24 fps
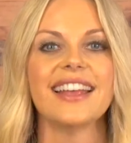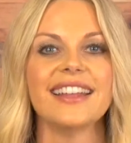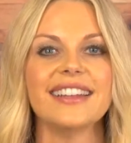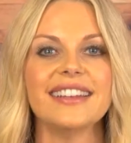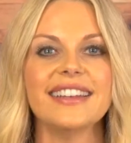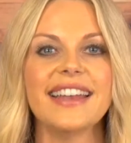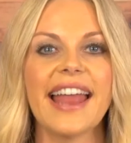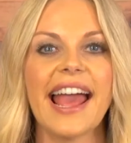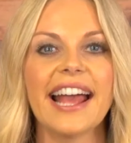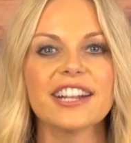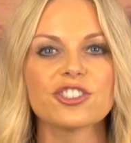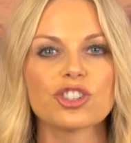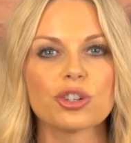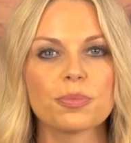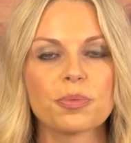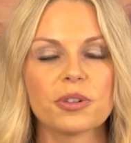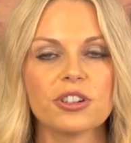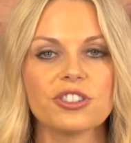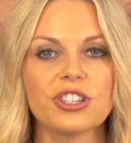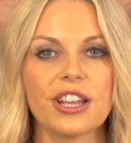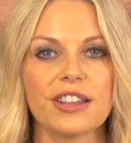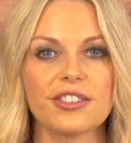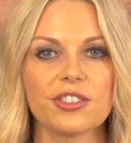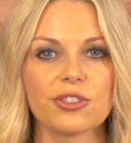Natural
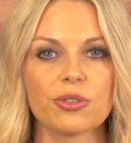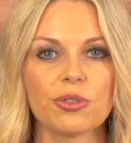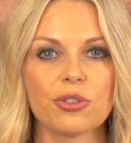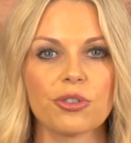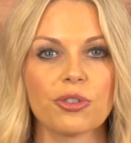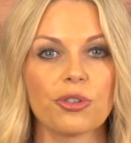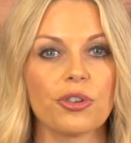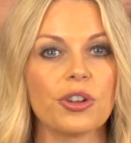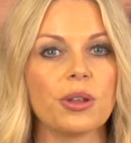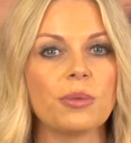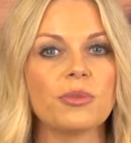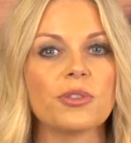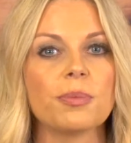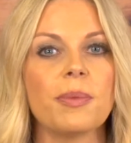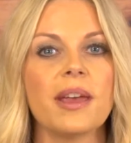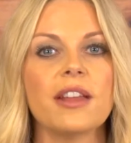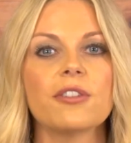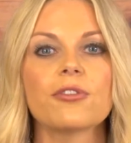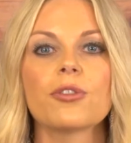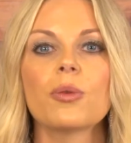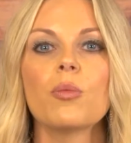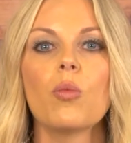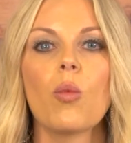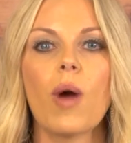progesterone creams made
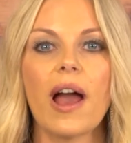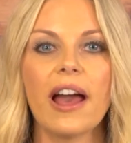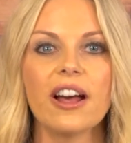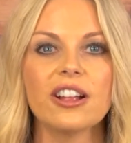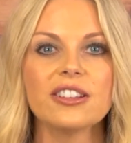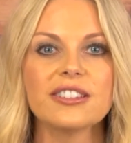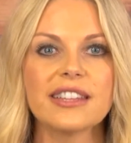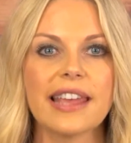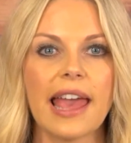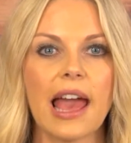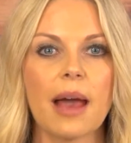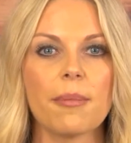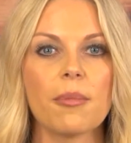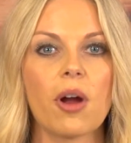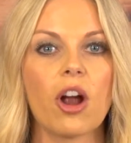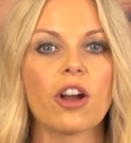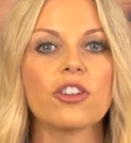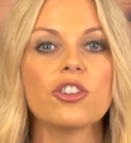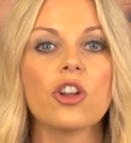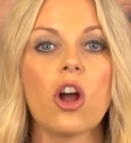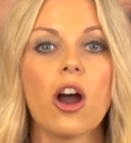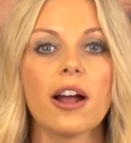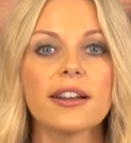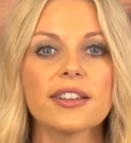from wild yam are
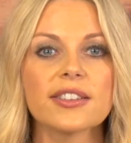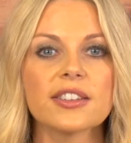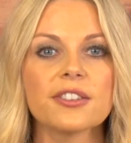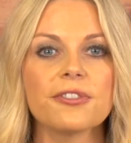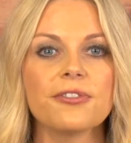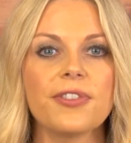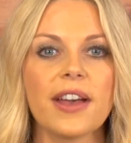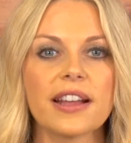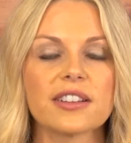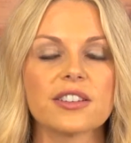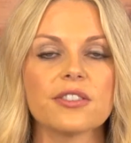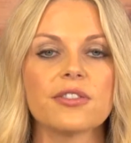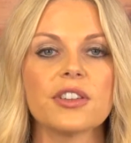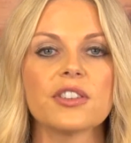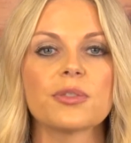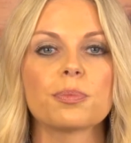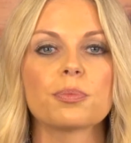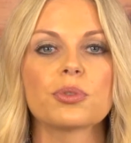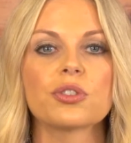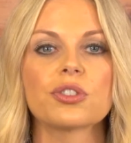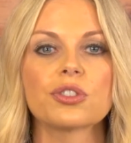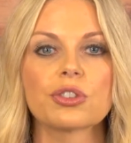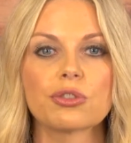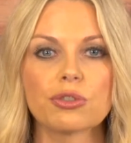not as effective as
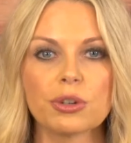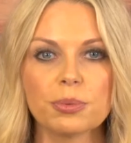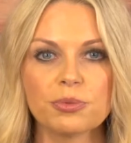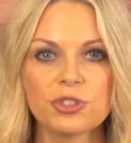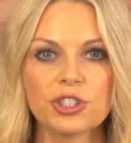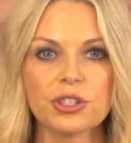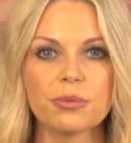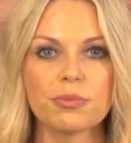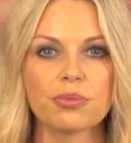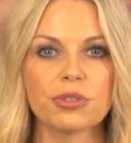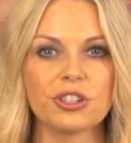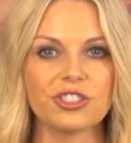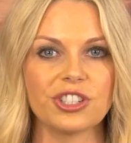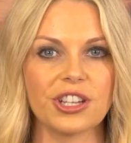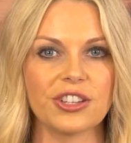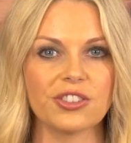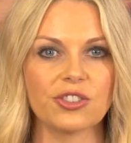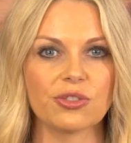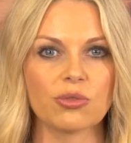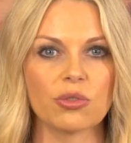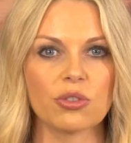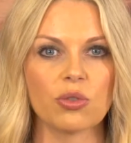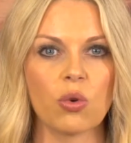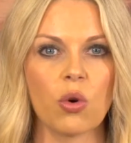prescription
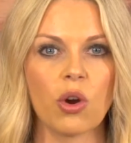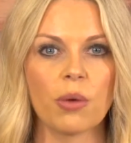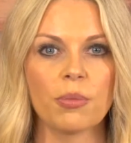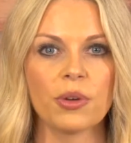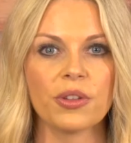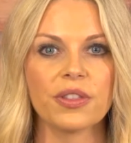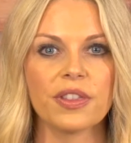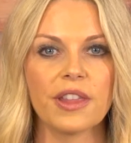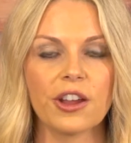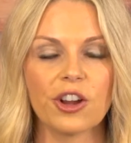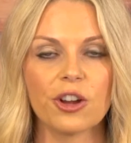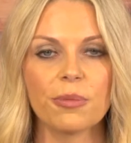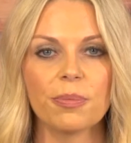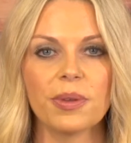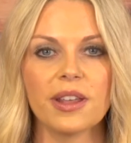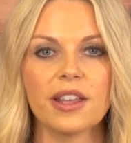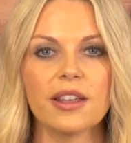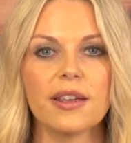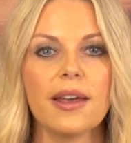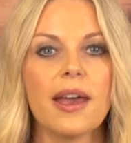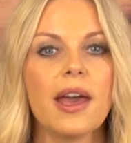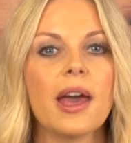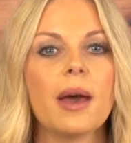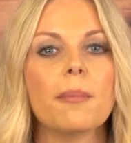progesterone hormone
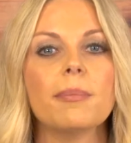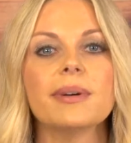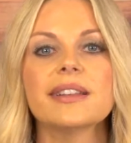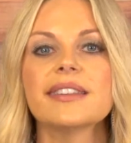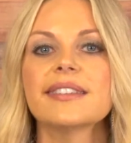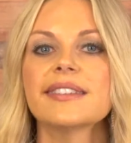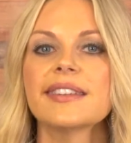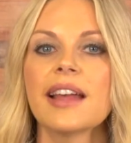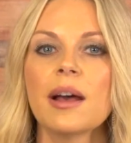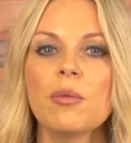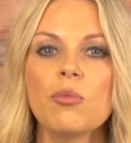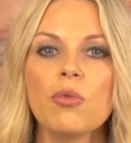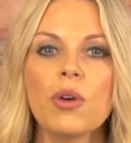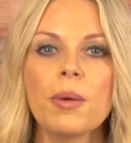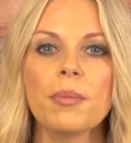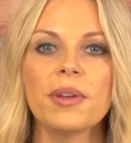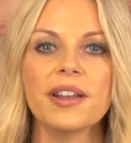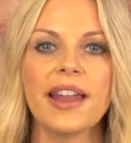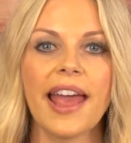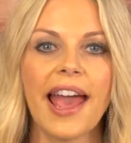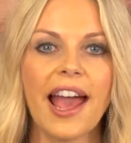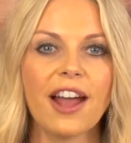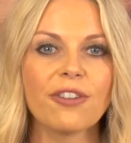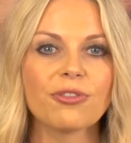therapy, but some
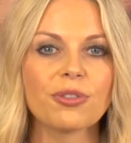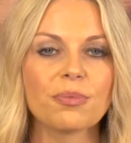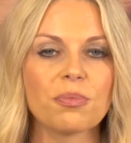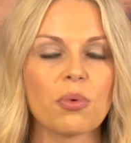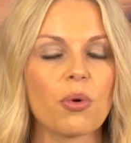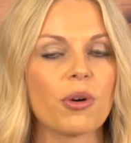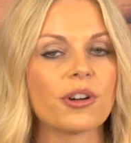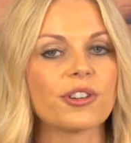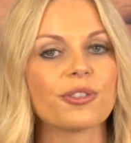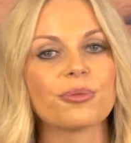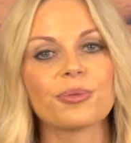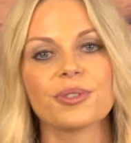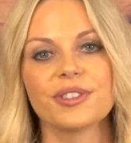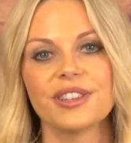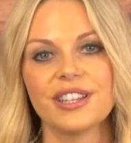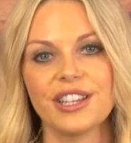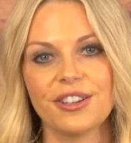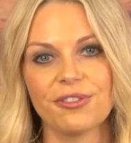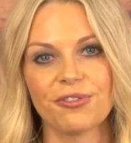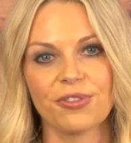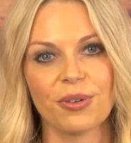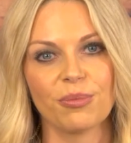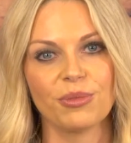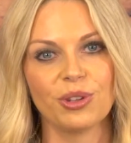women have reported
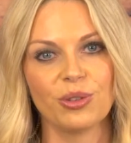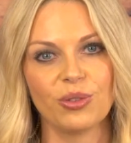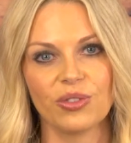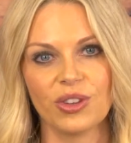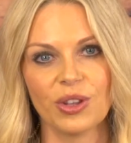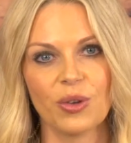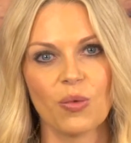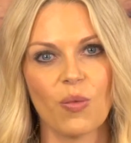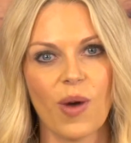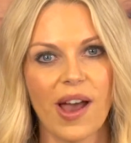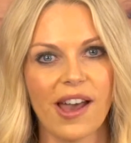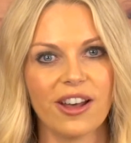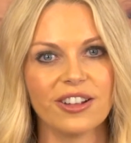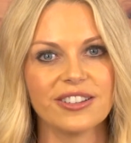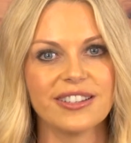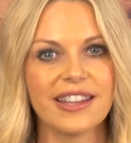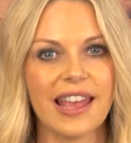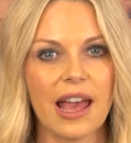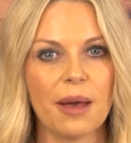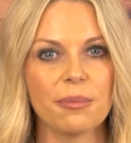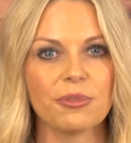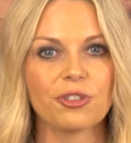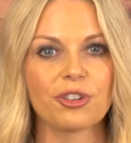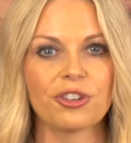relief from using wild
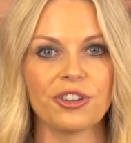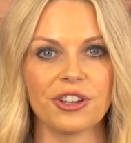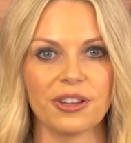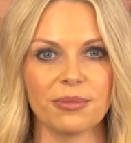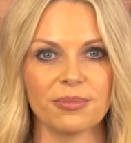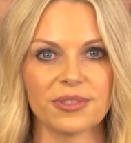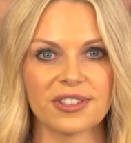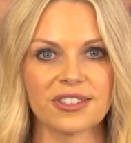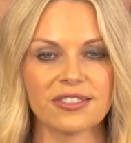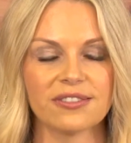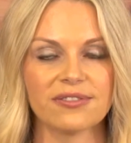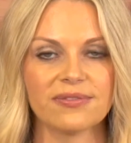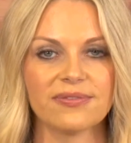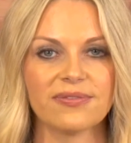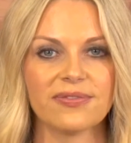yam creams.